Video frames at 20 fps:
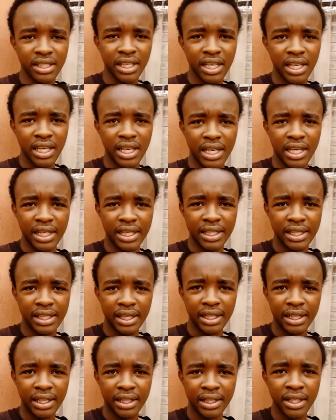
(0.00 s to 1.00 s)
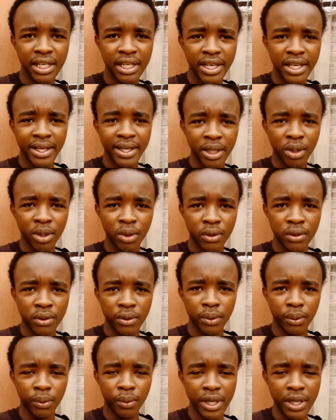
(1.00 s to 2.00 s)
And
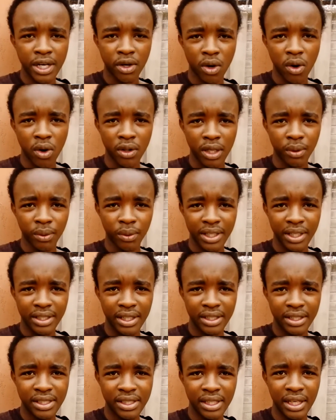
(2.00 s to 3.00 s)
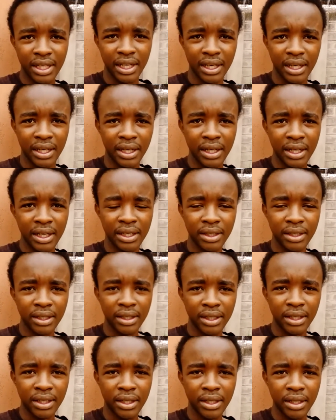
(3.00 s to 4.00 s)
we are all aware that
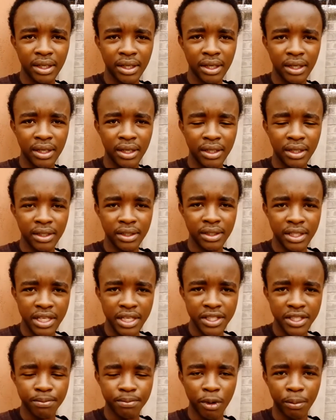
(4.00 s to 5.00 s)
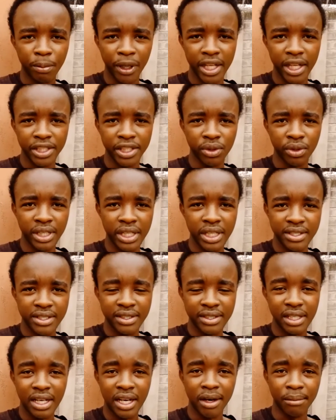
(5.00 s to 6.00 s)
this population
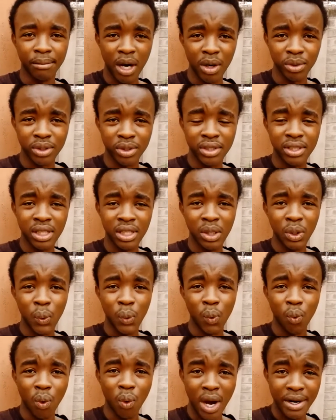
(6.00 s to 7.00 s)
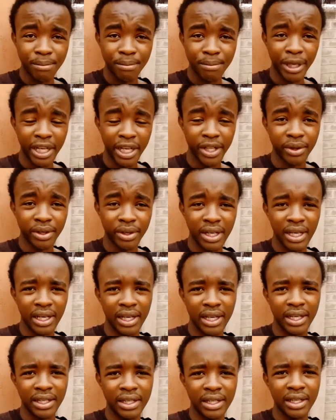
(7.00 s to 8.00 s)
is about 1 billion,
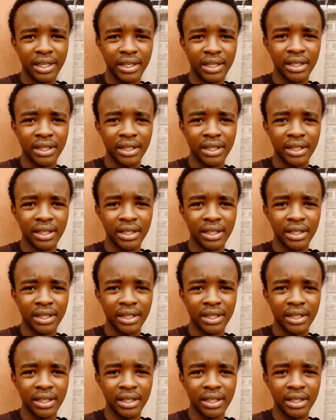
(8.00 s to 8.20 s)
and